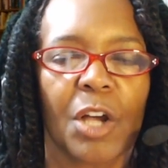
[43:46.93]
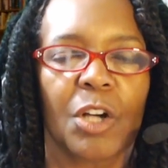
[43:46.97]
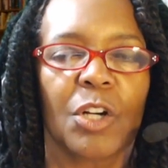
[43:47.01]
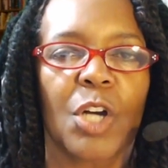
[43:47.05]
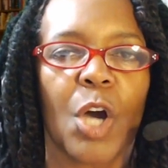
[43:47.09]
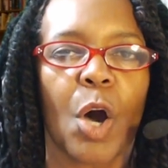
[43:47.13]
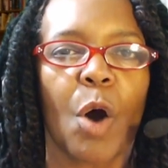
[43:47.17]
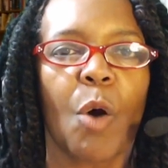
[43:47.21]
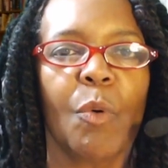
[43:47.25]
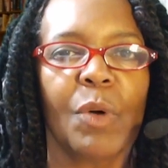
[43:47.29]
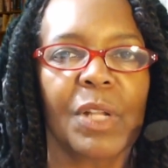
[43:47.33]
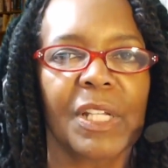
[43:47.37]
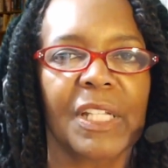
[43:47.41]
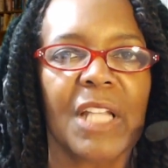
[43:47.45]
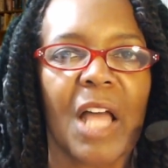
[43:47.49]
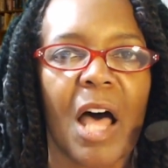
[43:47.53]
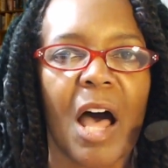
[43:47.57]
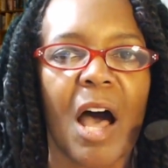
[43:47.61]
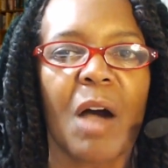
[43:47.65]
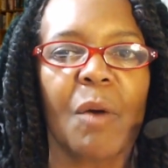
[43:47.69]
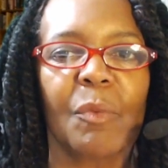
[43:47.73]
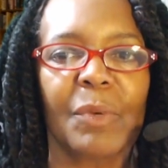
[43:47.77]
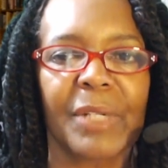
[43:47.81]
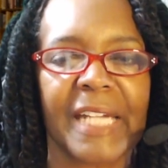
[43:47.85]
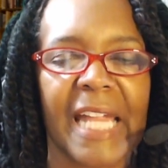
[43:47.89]
go
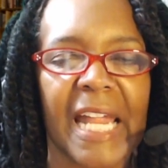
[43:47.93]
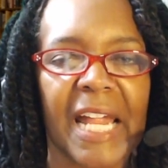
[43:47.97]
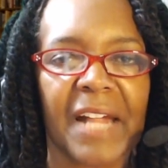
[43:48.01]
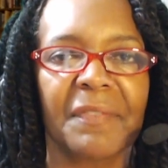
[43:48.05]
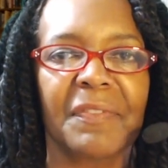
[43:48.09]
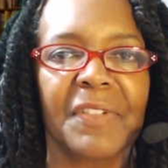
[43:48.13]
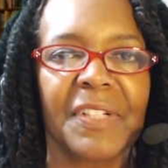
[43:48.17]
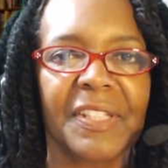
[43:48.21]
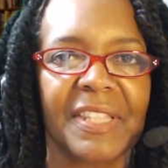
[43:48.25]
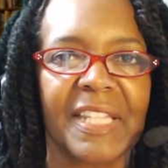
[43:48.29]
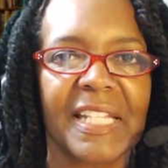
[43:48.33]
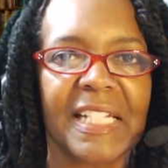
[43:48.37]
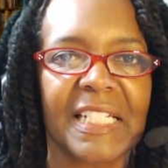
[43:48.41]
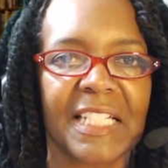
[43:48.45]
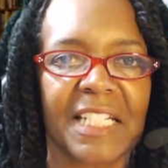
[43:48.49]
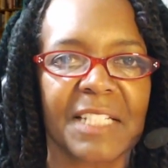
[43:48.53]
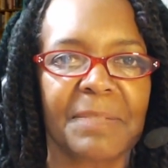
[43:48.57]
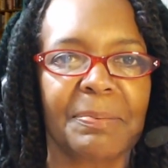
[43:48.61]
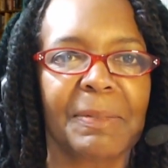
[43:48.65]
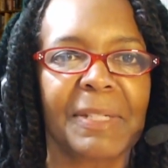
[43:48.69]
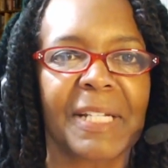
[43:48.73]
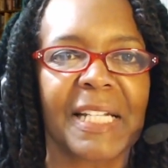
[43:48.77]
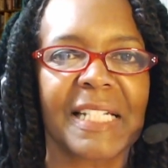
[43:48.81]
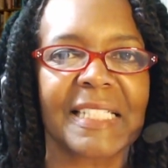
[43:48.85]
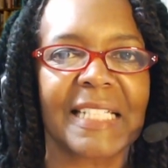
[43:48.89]
along with everything
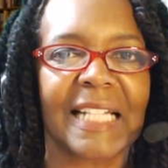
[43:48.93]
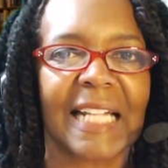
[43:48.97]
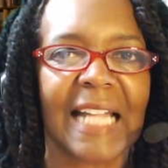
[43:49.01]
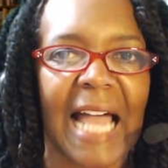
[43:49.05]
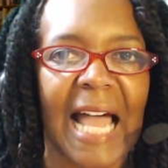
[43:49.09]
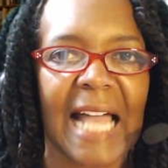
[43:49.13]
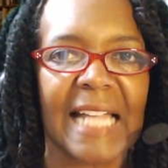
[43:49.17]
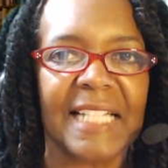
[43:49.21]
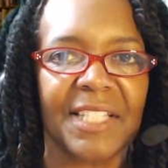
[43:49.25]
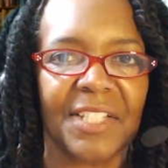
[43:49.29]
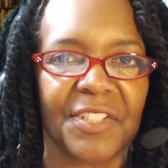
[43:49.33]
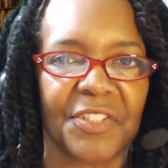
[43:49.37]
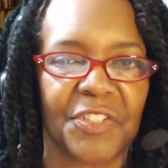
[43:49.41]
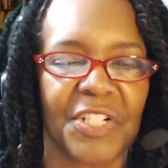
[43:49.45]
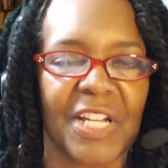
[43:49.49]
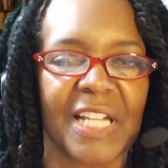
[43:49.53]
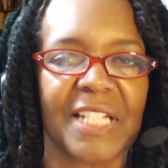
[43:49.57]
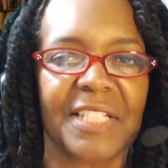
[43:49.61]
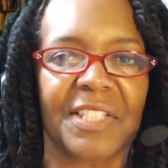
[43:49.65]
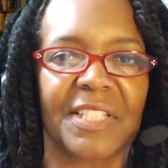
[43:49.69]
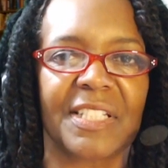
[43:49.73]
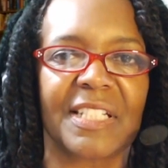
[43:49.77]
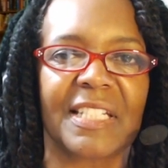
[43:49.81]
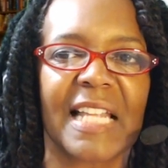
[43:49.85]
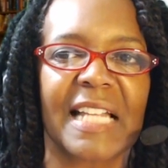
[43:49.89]
just because a guy
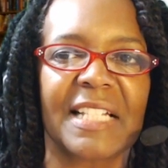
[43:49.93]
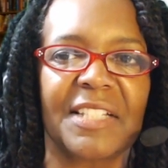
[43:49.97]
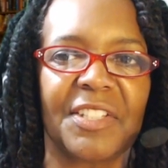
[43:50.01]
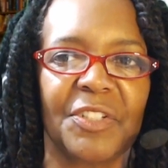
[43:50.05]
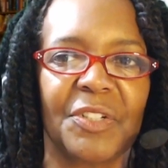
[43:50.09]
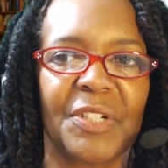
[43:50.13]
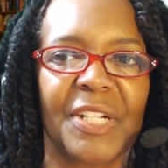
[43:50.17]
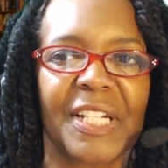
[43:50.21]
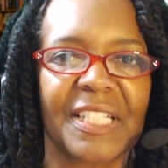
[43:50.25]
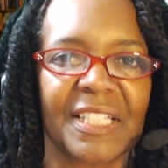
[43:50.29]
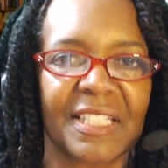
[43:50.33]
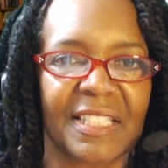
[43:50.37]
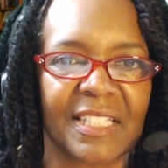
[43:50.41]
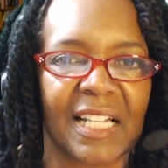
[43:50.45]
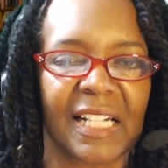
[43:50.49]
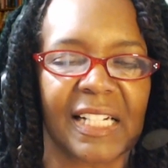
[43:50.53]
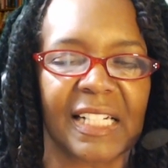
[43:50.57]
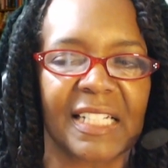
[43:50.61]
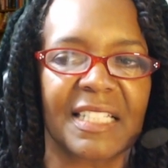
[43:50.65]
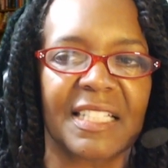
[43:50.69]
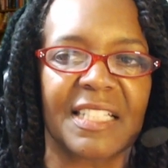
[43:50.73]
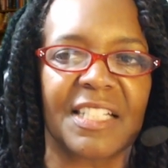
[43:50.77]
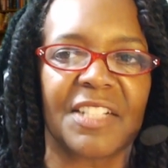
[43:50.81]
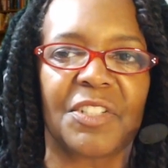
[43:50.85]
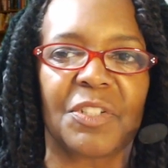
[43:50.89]
suggested it that's how you get stuck
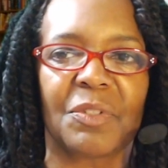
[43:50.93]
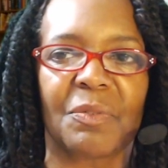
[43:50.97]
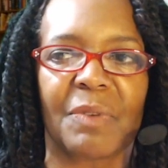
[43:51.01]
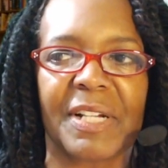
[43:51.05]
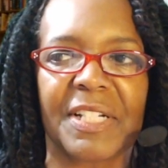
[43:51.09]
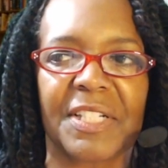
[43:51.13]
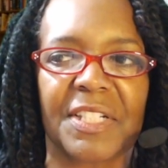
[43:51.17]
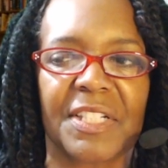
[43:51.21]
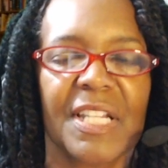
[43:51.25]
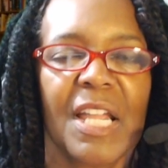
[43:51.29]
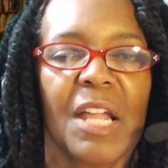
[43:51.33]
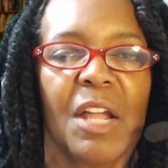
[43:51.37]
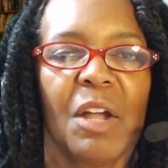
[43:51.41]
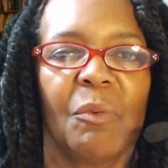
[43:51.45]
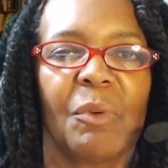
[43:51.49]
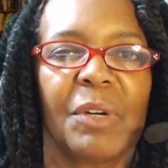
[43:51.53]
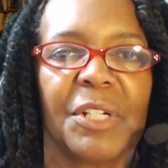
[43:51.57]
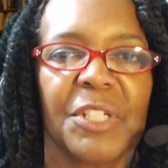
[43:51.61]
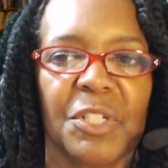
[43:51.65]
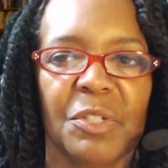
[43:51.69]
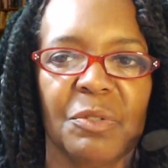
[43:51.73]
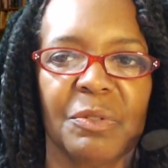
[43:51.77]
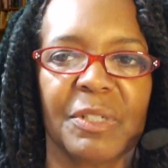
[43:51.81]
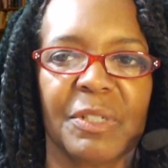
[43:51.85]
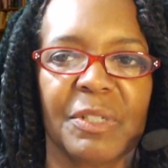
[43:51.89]
in situations where
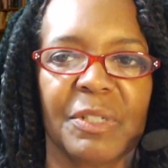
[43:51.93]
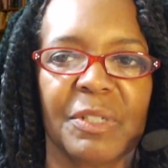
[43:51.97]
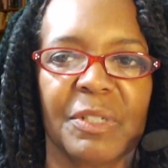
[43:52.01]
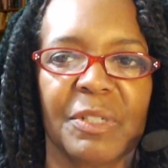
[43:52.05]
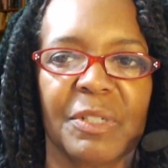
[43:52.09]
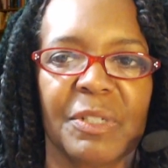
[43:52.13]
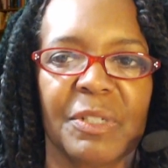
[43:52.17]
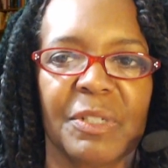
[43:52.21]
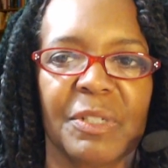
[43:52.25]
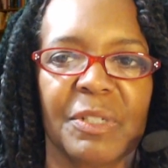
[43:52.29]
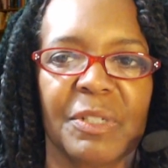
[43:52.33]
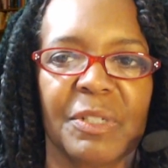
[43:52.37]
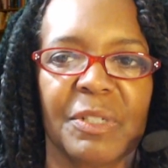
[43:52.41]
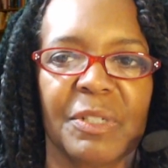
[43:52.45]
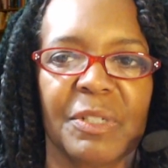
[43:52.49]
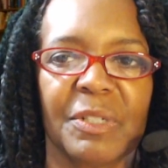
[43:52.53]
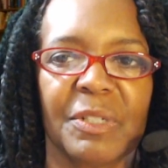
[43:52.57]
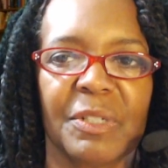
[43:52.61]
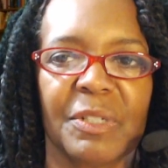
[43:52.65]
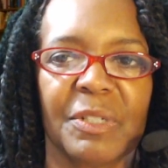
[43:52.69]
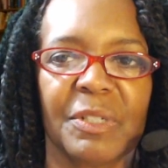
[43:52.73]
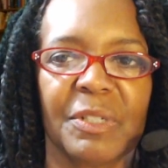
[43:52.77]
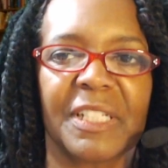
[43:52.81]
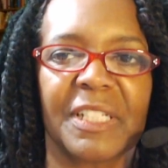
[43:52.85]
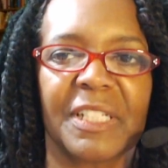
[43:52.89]
you in a threesome
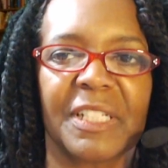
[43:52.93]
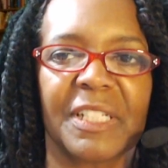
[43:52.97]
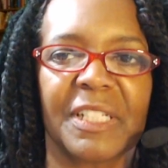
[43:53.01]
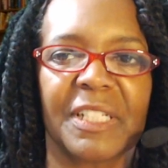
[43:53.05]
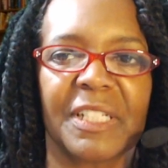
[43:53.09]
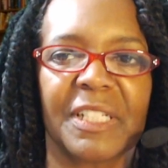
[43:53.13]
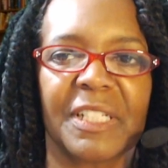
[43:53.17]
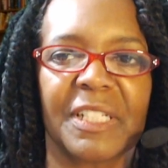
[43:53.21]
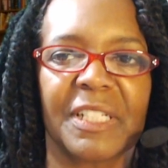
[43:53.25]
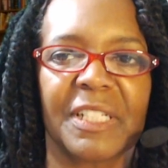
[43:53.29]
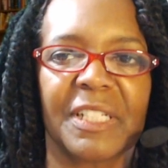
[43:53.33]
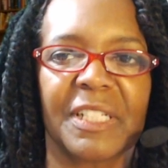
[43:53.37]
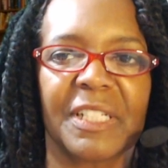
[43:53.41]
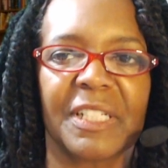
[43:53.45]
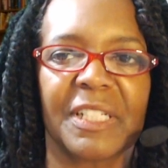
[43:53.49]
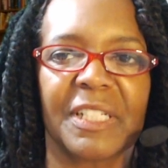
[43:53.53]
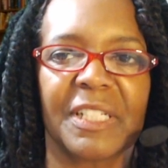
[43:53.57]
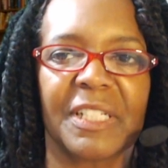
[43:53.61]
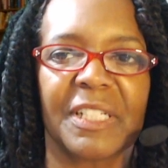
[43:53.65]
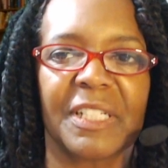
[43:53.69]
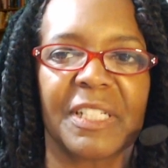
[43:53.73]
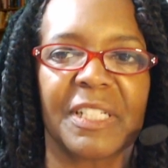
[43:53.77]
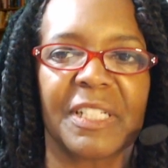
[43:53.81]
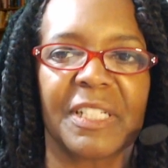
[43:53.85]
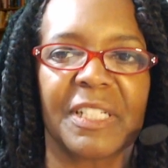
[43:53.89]
and you crying and
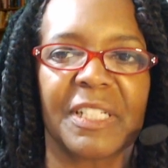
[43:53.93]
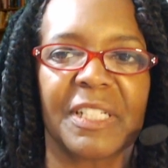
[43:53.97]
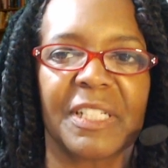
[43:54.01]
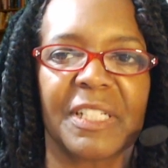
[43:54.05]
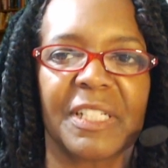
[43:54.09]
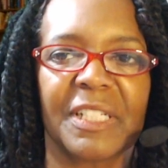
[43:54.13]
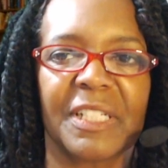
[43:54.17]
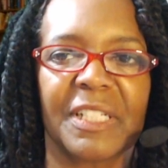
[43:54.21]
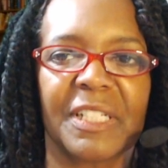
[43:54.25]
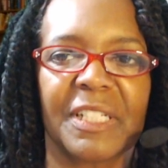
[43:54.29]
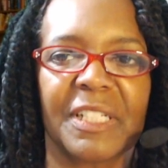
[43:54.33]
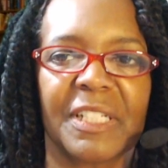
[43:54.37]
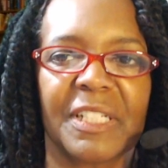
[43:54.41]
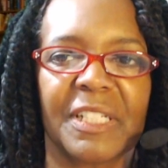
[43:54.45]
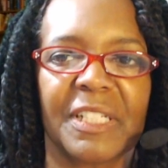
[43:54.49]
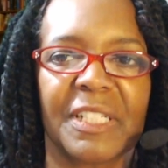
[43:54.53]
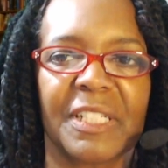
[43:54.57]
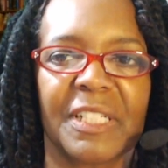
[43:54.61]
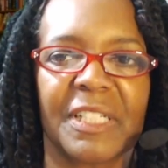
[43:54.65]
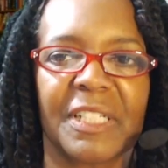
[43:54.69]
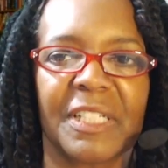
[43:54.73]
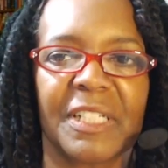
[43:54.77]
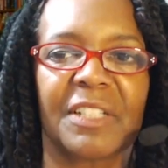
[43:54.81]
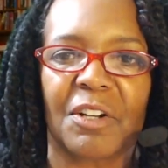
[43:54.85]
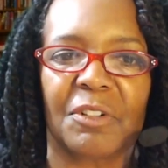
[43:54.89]
shit because your
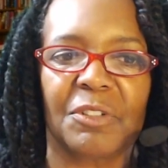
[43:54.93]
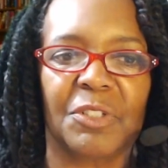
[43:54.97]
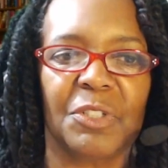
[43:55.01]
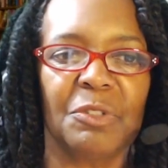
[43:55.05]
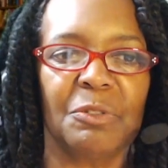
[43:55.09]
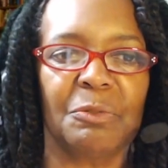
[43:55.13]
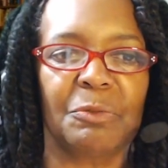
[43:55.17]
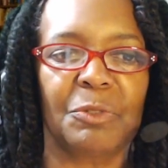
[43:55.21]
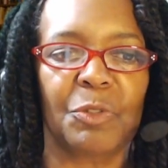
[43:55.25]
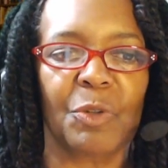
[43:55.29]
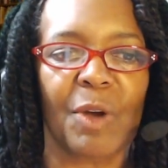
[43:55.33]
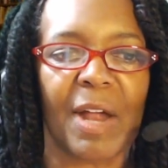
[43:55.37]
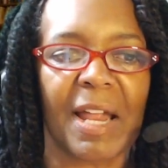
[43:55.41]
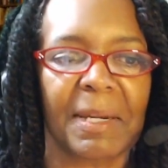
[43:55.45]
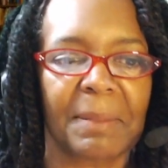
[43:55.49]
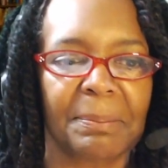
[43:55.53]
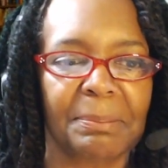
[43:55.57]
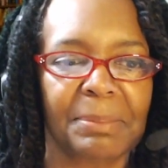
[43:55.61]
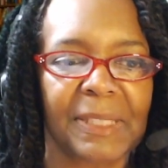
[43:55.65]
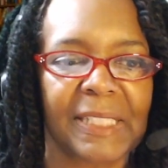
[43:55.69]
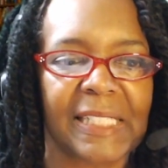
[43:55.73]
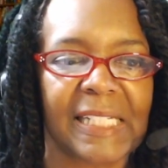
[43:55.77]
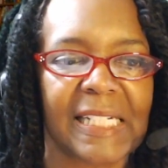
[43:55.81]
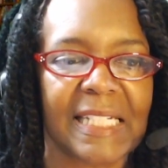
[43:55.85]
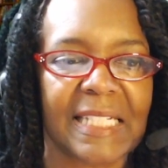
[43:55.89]
man you know you trying to
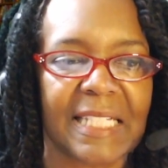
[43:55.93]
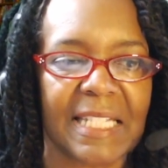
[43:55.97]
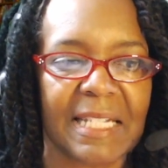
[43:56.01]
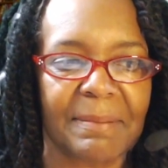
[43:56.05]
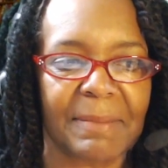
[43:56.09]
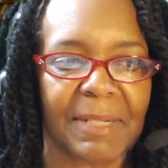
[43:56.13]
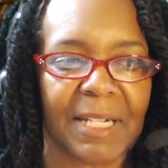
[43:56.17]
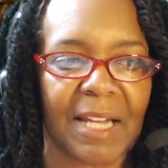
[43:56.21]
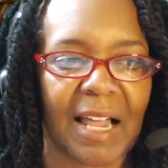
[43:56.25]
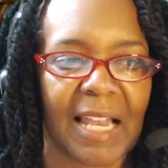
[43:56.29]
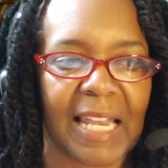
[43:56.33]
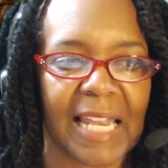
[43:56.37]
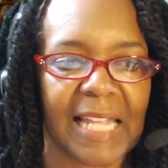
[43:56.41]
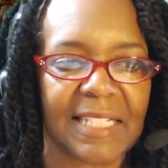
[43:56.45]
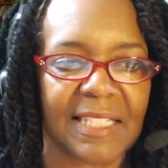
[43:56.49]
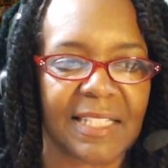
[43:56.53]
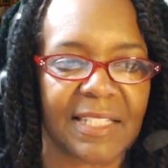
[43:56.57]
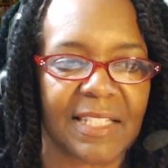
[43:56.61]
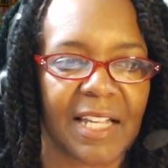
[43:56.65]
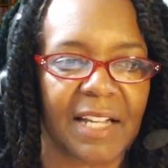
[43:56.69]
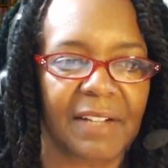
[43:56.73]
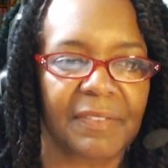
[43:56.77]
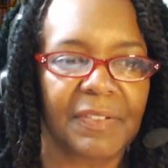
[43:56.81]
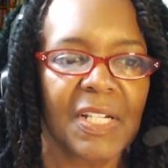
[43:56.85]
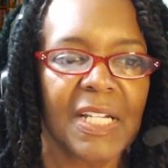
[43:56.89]
please him and all that
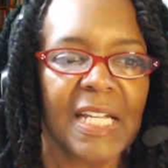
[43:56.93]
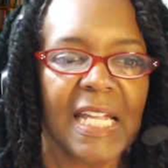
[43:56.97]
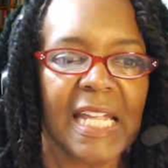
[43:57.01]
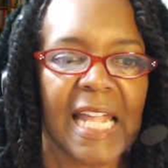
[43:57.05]
stuff